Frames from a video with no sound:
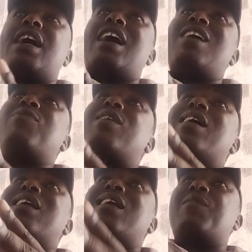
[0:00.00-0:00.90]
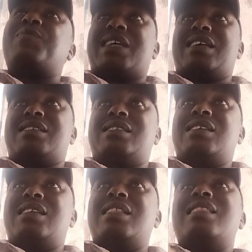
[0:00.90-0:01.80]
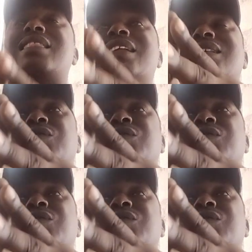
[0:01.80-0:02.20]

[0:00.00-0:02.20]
have ruptured. That is